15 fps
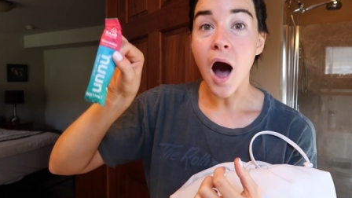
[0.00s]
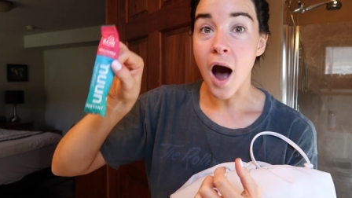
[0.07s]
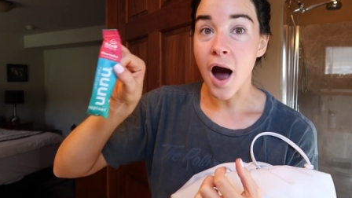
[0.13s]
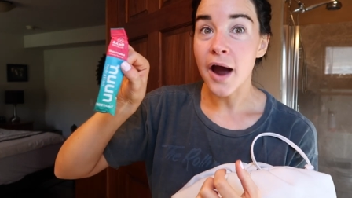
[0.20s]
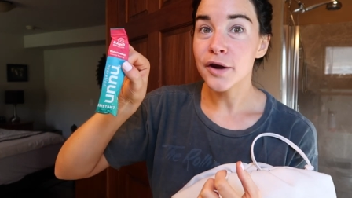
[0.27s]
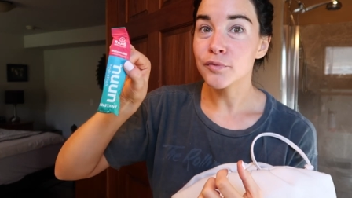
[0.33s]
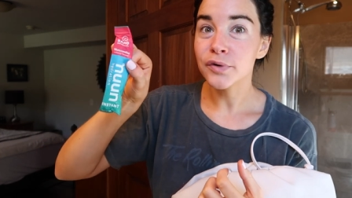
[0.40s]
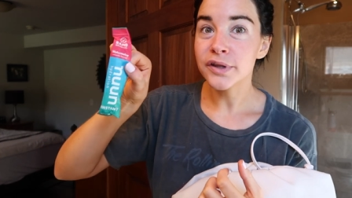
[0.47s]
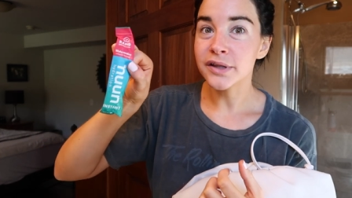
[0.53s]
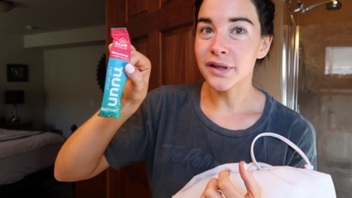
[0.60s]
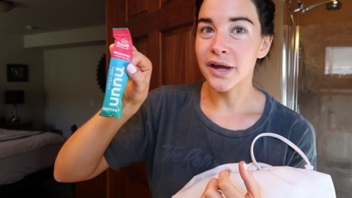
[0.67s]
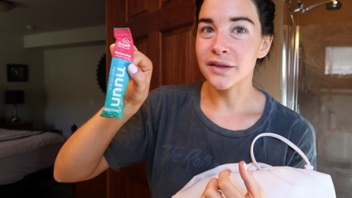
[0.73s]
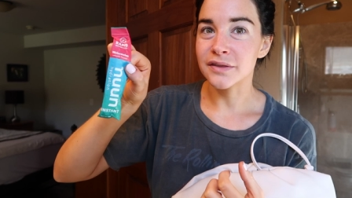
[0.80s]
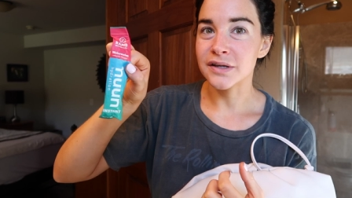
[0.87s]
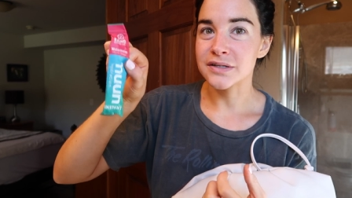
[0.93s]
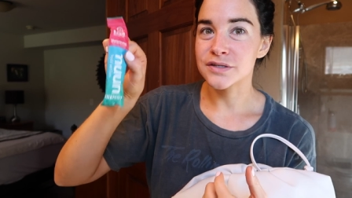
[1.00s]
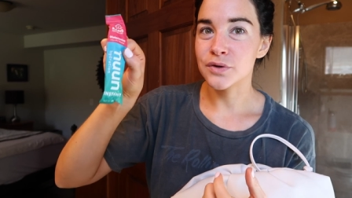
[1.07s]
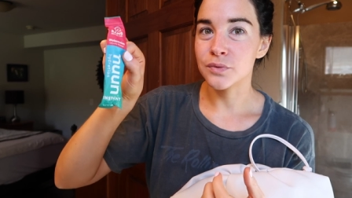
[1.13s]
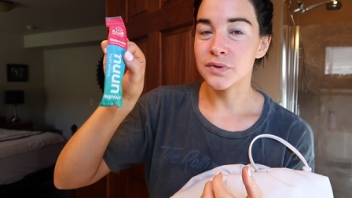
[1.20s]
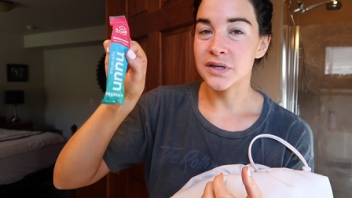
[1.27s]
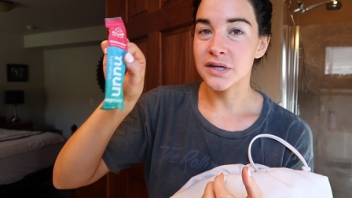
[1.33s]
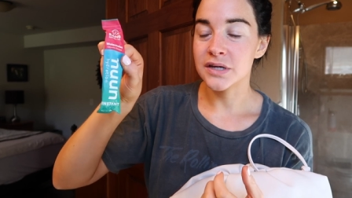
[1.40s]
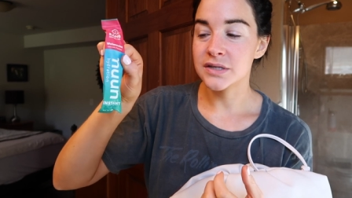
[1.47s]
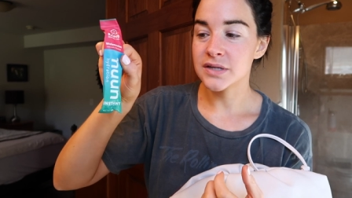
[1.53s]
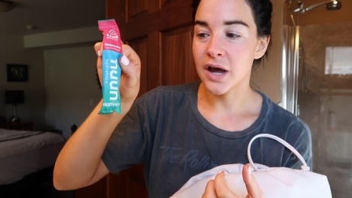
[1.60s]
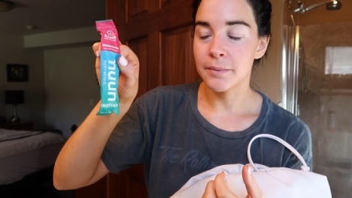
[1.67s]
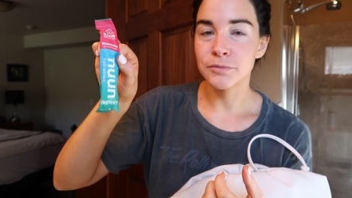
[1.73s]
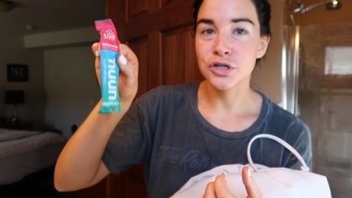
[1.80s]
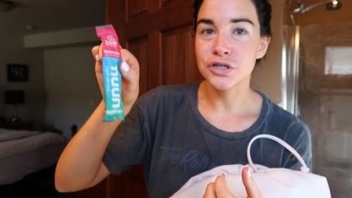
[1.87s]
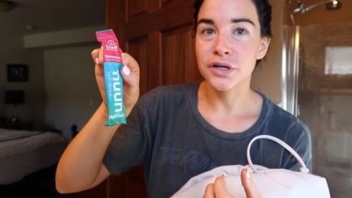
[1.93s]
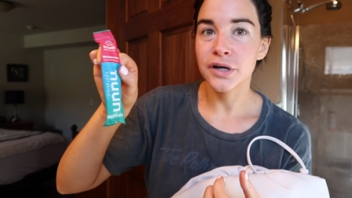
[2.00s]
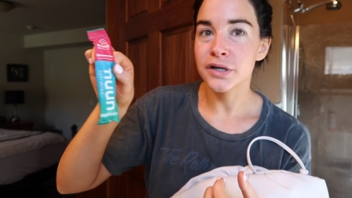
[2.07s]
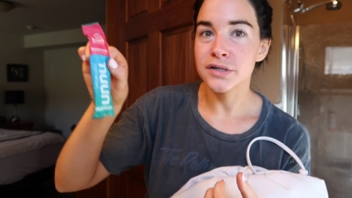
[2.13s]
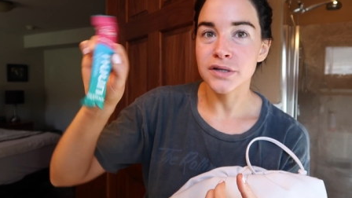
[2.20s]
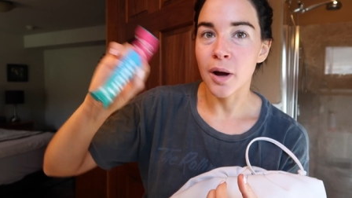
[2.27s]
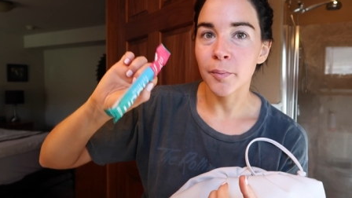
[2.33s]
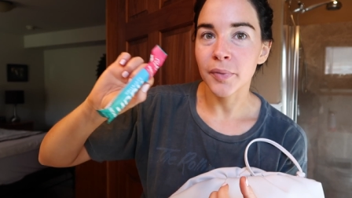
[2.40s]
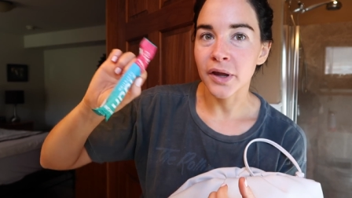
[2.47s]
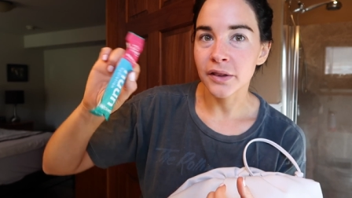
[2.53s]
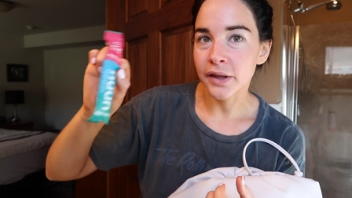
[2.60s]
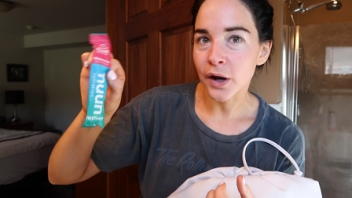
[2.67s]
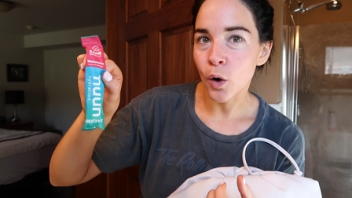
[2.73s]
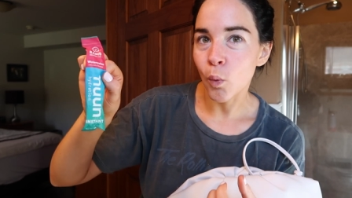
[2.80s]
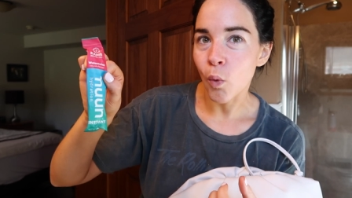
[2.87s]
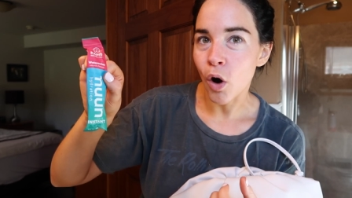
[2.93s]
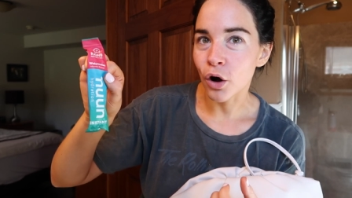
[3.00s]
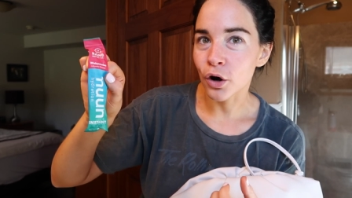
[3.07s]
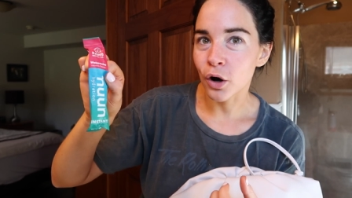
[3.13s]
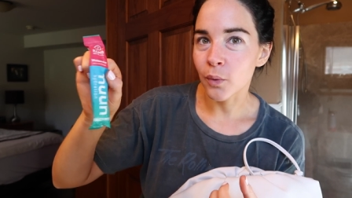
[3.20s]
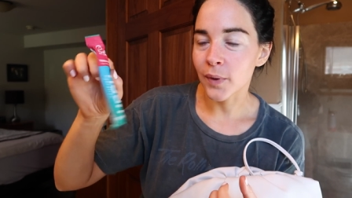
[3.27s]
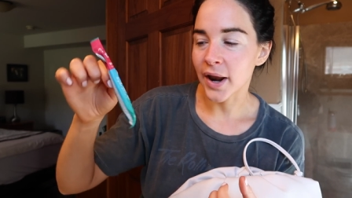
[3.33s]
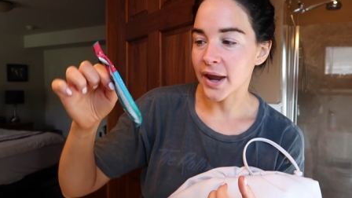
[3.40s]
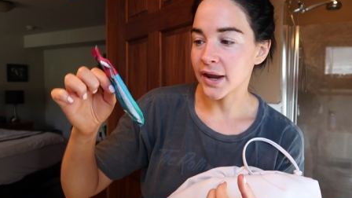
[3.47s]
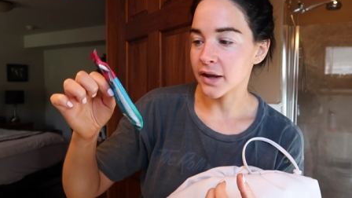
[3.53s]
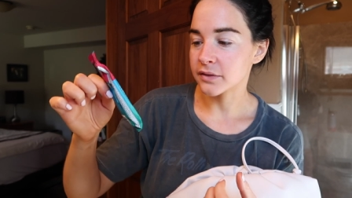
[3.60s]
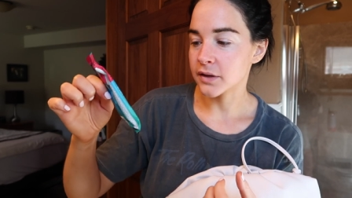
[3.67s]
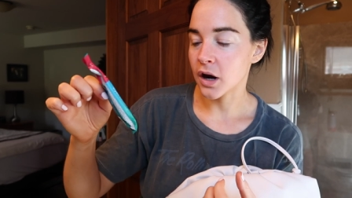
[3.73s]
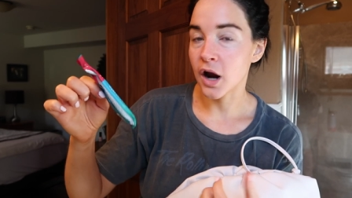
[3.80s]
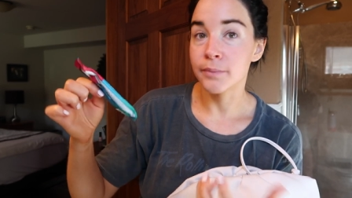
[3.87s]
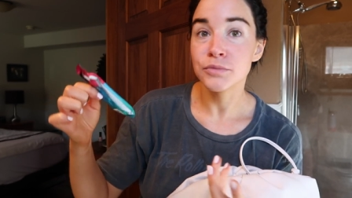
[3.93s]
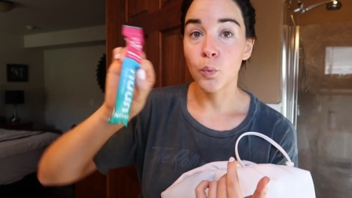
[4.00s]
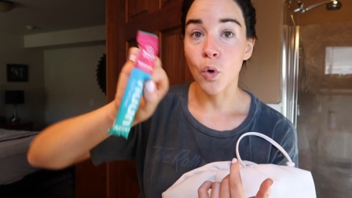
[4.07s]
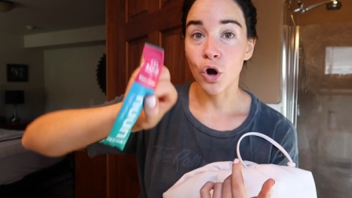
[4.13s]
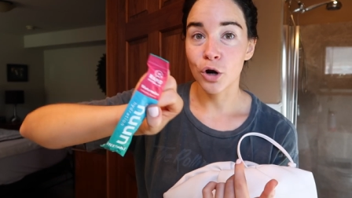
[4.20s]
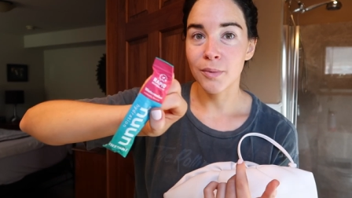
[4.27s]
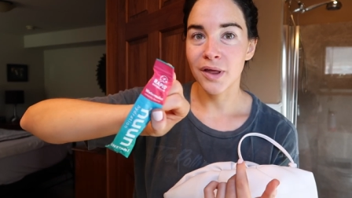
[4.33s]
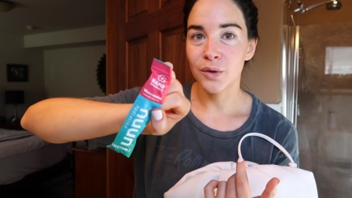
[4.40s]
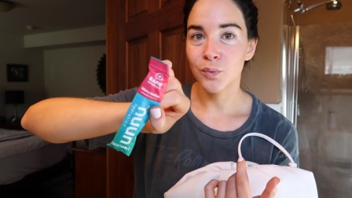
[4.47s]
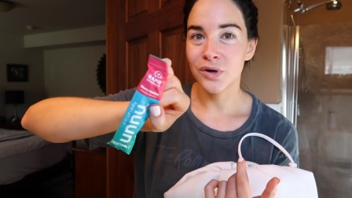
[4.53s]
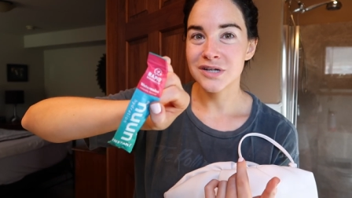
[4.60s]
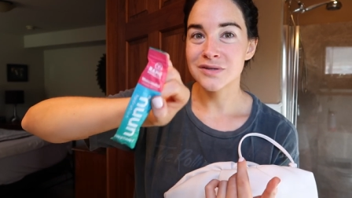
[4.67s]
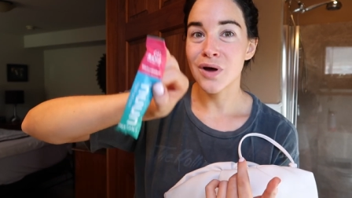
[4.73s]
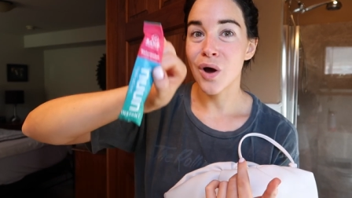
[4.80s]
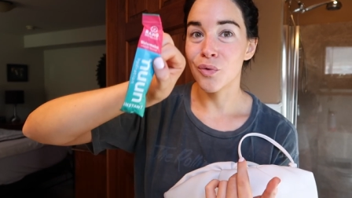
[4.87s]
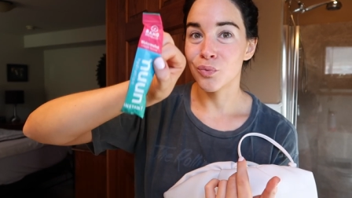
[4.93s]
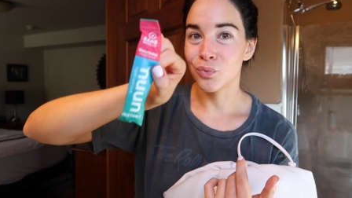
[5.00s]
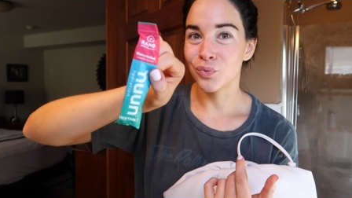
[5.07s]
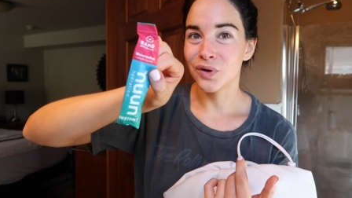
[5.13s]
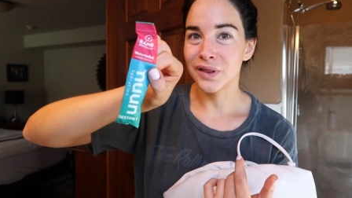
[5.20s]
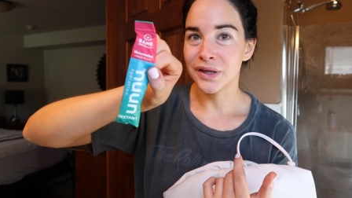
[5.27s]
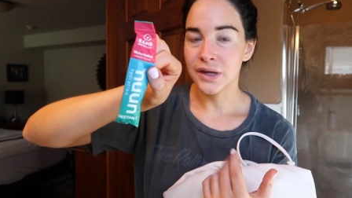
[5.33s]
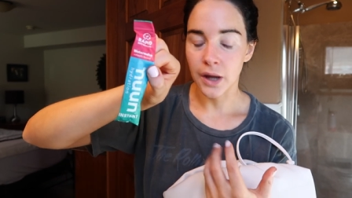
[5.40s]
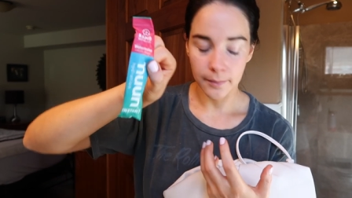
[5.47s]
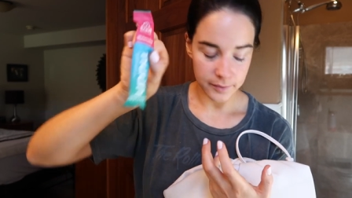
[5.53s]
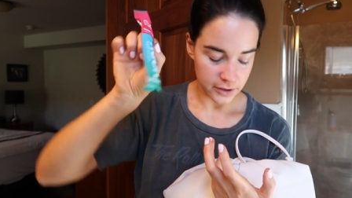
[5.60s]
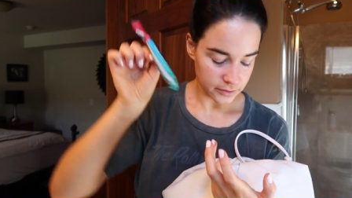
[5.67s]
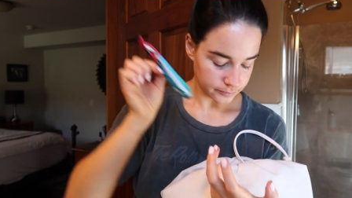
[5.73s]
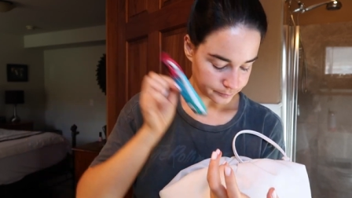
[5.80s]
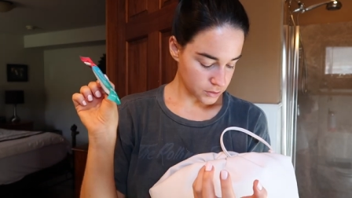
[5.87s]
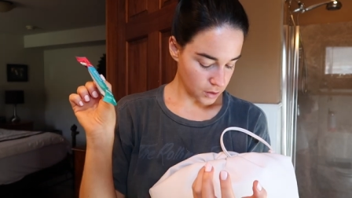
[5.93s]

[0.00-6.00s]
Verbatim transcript: I really like these. So these I'm just going to dump in like a water when I get there. The watermelon one's really yummy.